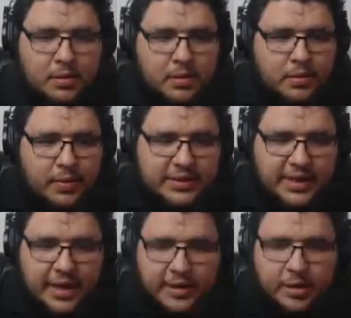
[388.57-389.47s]
Right
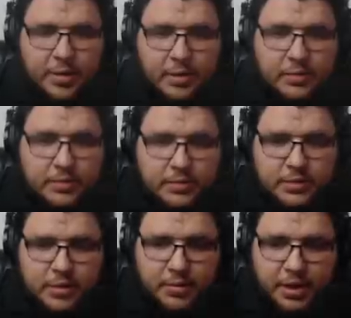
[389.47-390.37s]
side. Come on.
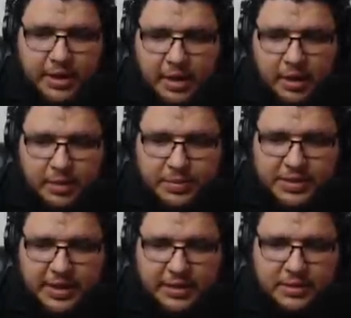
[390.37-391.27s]
Just communicate 100%
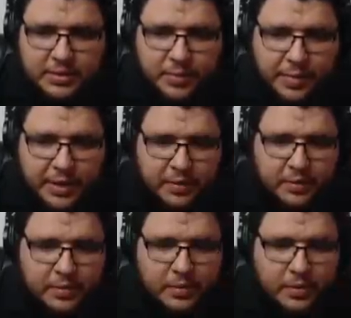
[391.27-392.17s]
and see what we can do.
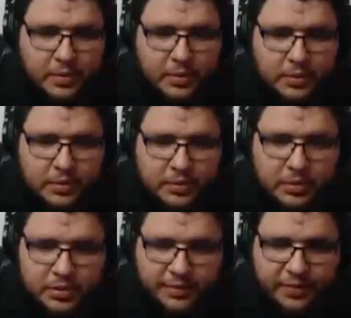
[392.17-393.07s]

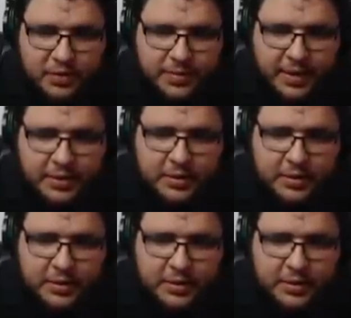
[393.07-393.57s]
Just the first match.